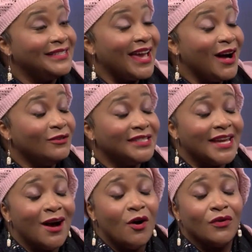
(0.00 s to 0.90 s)

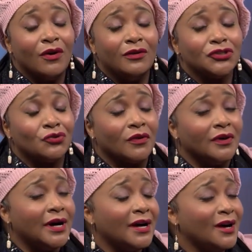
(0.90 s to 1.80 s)
Downtown
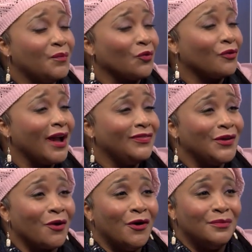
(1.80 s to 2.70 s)
Cultural Hub
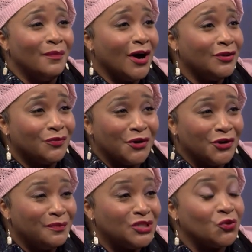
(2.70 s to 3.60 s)
right there on
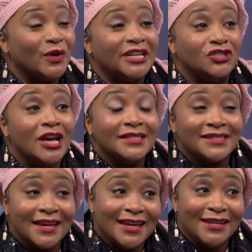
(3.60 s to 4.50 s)
Monroe between
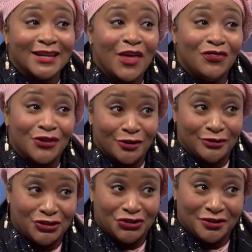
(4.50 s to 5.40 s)
2nd and
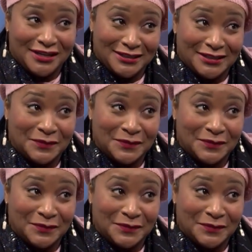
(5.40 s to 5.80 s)
3rd Street.